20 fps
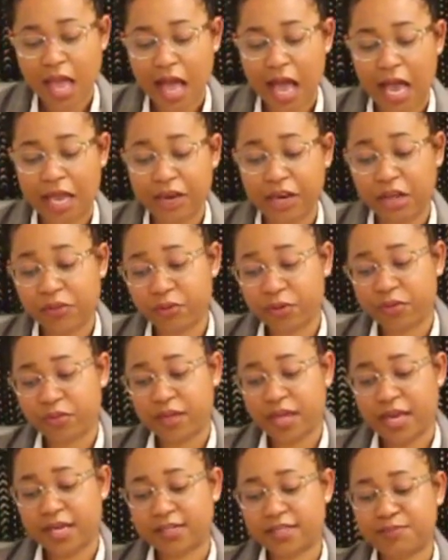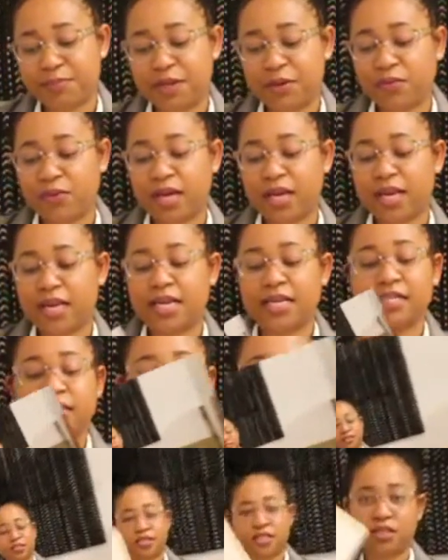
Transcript: Another thing to be ready is